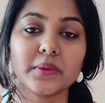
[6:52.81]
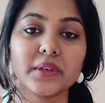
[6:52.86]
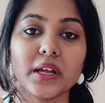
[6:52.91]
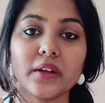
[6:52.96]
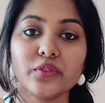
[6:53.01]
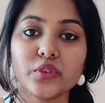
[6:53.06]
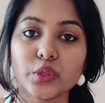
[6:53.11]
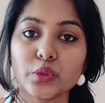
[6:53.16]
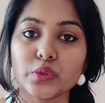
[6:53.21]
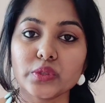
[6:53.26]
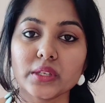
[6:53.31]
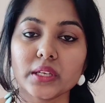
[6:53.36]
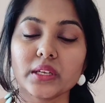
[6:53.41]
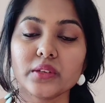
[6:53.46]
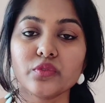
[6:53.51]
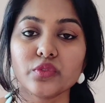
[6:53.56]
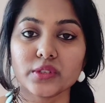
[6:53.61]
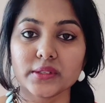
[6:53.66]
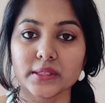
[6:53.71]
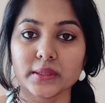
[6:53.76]
But after using
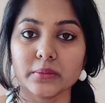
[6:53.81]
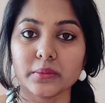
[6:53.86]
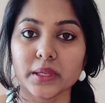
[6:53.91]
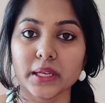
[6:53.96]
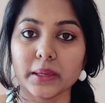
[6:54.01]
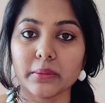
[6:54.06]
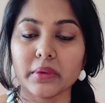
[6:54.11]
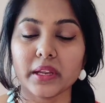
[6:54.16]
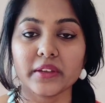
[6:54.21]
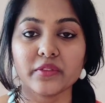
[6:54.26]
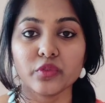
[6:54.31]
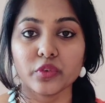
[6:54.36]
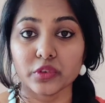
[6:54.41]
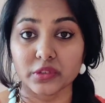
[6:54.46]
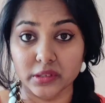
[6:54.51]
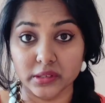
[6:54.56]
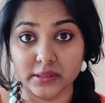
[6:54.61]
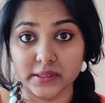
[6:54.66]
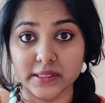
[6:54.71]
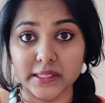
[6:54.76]
it for some time, like
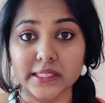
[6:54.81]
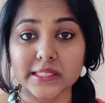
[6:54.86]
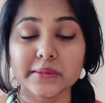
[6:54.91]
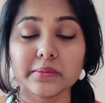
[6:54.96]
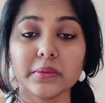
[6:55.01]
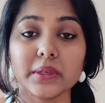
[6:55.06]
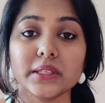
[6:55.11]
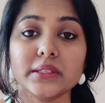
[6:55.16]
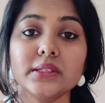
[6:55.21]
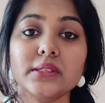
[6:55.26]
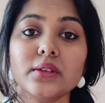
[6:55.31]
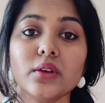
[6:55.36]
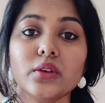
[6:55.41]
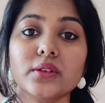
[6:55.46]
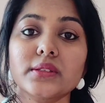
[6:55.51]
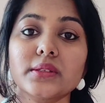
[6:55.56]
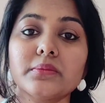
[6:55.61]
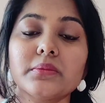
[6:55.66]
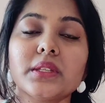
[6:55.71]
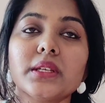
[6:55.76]
for 6 months
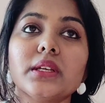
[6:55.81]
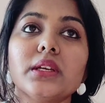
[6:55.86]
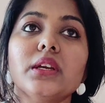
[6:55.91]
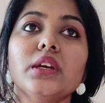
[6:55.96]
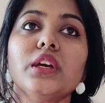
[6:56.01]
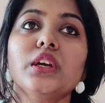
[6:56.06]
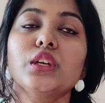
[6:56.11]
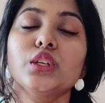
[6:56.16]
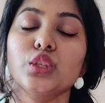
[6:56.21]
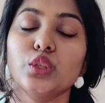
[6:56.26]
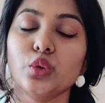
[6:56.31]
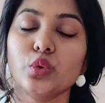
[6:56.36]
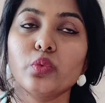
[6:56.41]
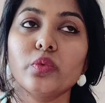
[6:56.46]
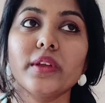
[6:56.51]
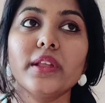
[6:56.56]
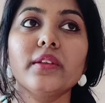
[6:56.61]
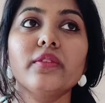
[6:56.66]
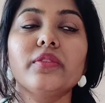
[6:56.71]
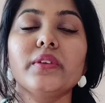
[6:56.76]
or something, you
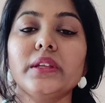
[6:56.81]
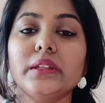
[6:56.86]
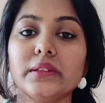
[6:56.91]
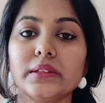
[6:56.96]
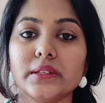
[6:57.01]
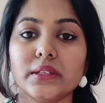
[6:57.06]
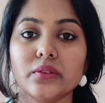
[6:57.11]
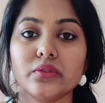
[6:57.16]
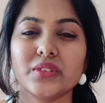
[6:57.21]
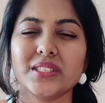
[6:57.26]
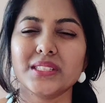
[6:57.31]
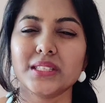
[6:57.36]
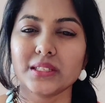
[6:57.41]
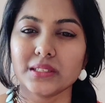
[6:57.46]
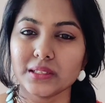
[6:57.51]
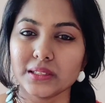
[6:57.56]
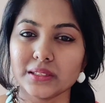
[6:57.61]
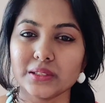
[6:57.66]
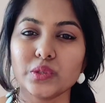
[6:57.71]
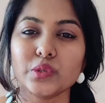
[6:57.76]
will feel the difference that
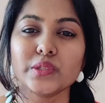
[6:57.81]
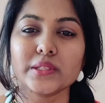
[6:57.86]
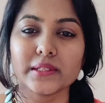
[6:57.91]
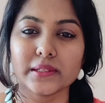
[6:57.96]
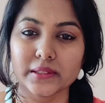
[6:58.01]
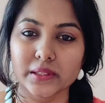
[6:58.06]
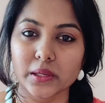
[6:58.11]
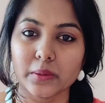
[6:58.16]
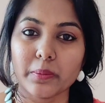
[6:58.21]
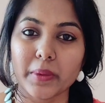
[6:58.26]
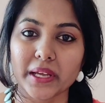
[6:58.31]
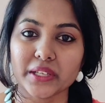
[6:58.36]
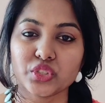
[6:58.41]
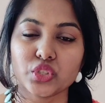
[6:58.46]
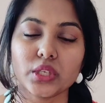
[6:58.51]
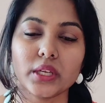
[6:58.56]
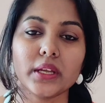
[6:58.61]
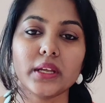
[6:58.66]
it goes a little patchy.